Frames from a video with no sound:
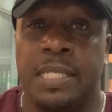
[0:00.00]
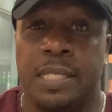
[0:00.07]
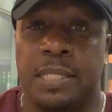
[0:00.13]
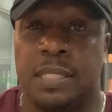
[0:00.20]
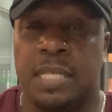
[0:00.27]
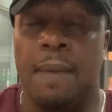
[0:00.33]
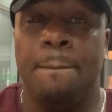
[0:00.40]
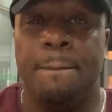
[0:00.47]

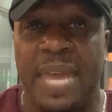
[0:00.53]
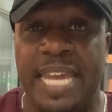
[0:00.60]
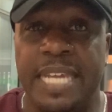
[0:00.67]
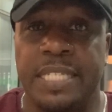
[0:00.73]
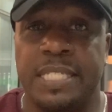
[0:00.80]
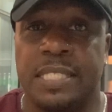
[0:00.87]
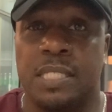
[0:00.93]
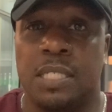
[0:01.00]
some
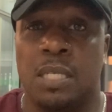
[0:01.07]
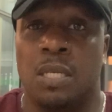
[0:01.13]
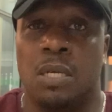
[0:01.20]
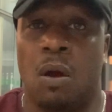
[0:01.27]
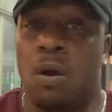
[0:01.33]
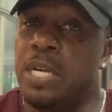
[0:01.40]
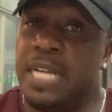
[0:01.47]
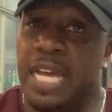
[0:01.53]
banks
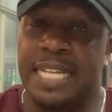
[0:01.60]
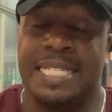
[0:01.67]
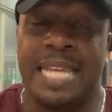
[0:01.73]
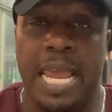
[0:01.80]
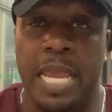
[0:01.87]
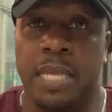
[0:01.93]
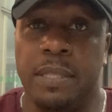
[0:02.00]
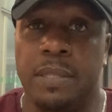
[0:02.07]
are not
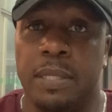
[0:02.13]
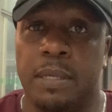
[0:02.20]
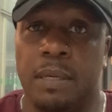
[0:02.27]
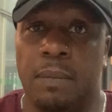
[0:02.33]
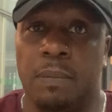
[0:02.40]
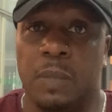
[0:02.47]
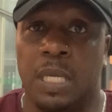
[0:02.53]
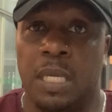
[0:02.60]
taking
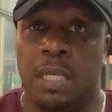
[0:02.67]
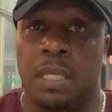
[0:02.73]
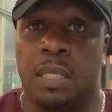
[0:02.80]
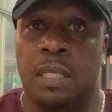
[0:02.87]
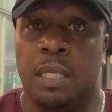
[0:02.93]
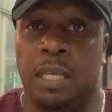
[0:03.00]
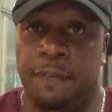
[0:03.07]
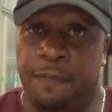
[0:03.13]
them
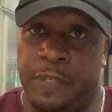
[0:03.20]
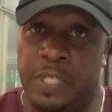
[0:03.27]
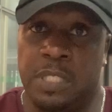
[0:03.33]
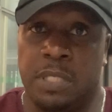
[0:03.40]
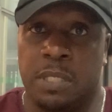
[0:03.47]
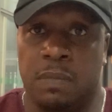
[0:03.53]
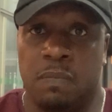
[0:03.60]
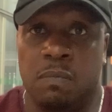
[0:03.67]
if
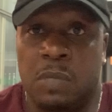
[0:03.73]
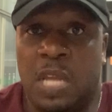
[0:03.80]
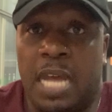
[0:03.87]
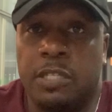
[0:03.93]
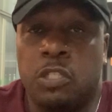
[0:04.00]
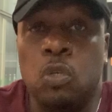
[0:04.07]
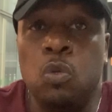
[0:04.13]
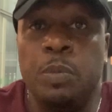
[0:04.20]
it's
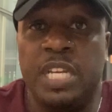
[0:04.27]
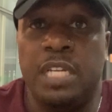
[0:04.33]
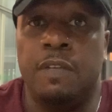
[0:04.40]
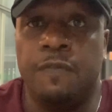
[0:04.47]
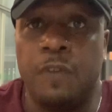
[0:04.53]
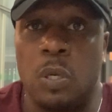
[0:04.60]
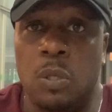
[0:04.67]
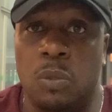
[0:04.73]
got too many
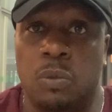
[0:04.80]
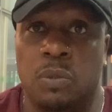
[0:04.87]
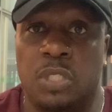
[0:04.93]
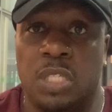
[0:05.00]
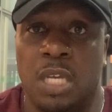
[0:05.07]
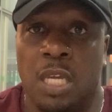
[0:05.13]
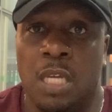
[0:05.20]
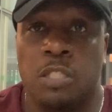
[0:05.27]

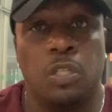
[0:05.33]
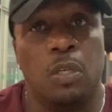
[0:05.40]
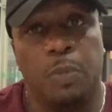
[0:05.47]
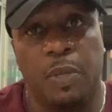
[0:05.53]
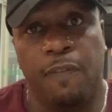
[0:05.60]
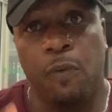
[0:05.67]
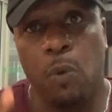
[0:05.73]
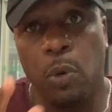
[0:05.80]
folds. So
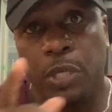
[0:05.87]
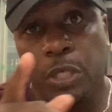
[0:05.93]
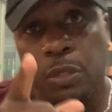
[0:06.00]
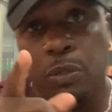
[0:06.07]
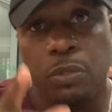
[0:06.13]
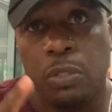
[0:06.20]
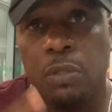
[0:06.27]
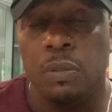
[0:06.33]
before you
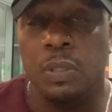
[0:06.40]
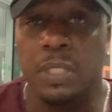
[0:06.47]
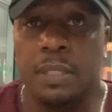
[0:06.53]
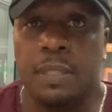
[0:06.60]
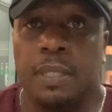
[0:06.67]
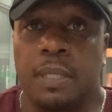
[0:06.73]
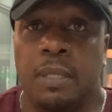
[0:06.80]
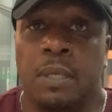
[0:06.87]
do it,
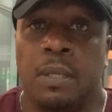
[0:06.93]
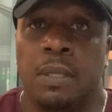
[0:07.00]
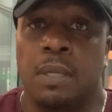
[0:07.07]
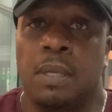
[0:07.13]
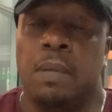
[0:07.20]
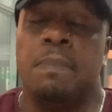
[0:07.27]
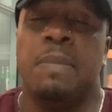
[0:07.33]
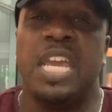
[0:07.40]

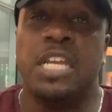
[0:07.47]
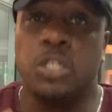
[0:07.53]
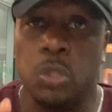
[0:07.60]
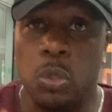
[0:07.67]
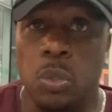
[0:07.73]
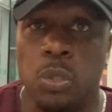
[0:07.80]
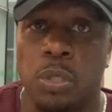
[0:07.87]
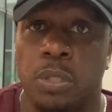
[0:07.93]
make
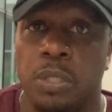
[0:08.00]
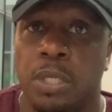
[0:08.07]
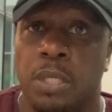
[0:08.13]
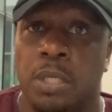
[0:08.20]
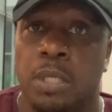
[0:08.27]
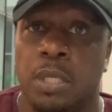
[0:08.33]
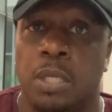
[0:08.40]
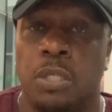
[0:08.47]
sure
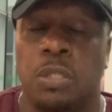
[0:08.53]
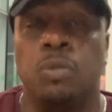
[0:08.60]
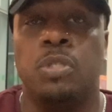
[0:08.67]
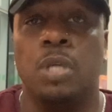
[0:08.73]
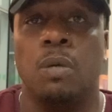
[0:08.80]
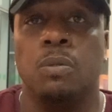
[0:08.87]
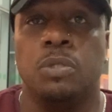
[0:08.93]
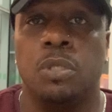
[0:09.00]
you
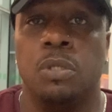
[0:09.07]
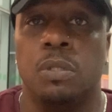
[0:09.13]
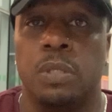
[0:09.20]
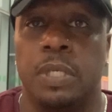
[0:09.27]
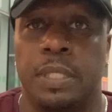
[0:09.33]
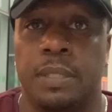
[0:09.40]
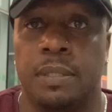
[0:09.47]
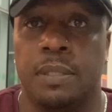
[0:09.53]
don't do it.